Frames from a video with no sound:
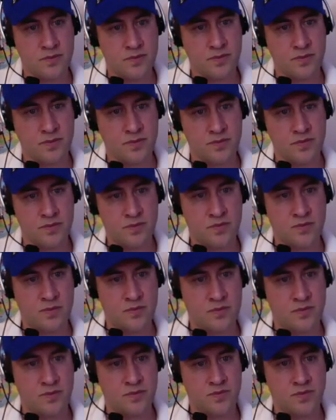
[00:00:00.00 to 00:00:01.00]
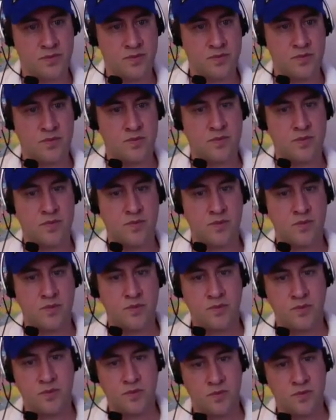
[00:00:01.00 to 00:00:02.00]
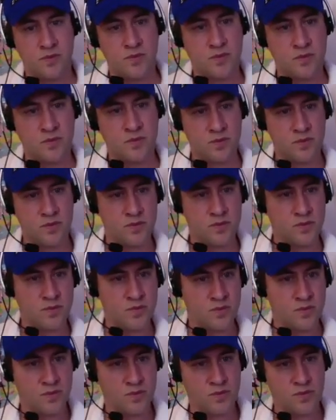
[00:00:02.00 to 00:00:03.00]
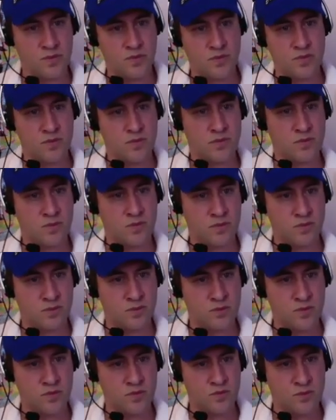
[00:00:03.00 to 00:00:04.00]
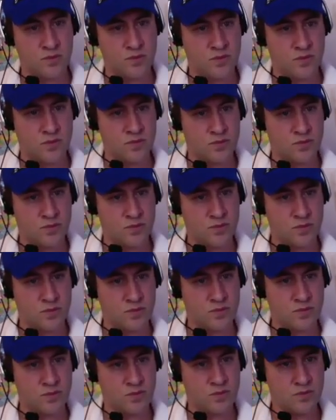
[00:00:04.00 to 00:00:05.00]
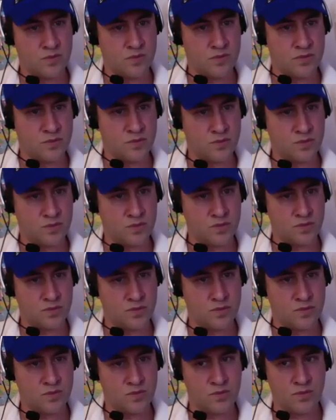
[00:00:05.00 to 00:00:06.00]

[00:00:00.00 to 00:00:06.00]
(not speaking)